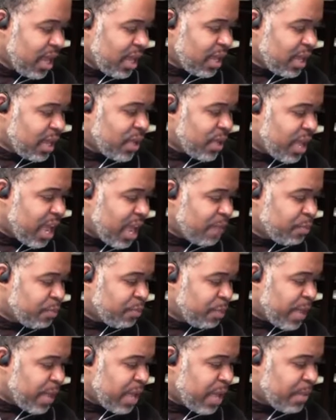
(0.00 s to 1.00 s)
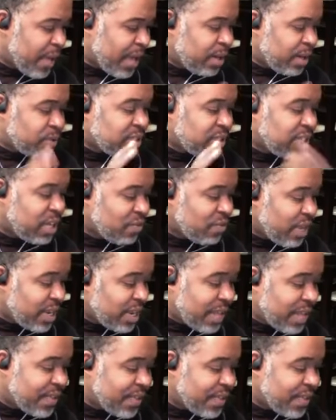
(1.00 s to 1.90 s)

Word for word: If you're April baby, I don't see it right now.